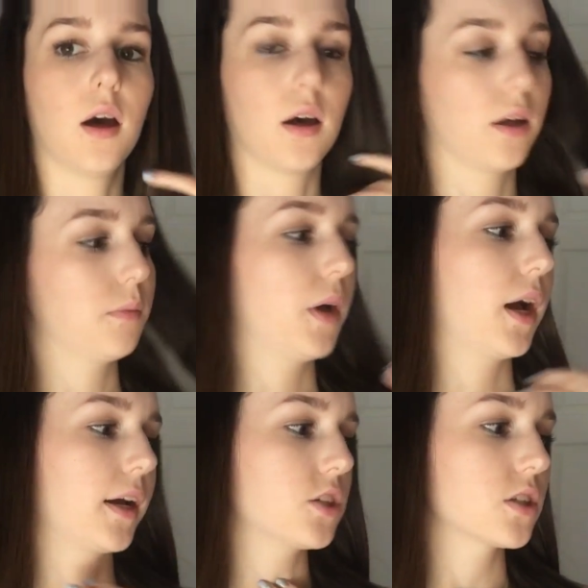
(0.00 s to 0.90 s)

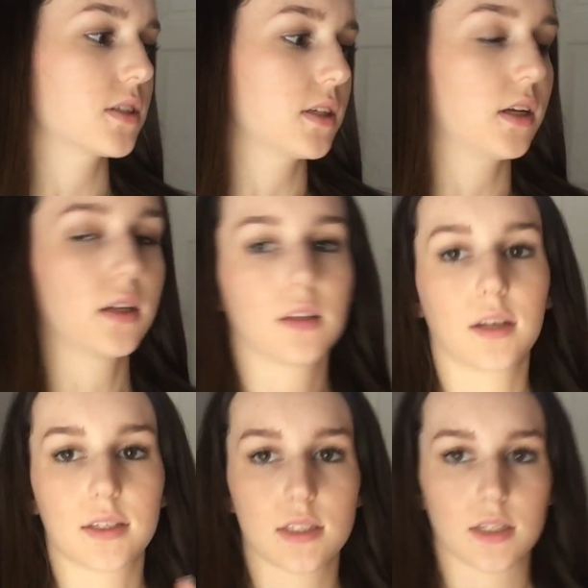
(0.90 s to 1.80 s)
I just did it
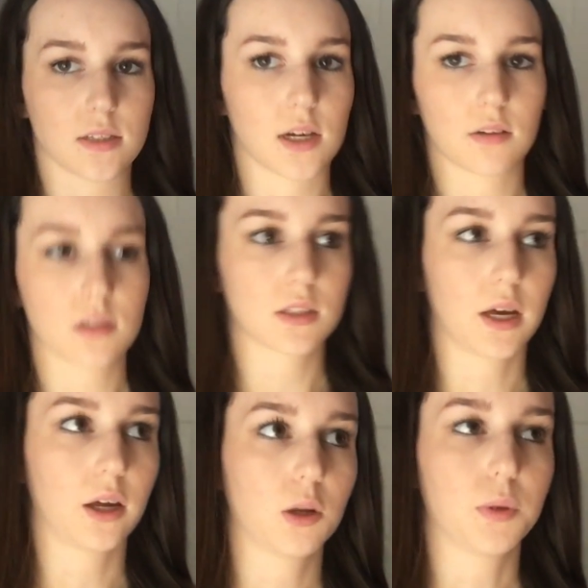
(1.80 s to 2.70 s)
like sit down style,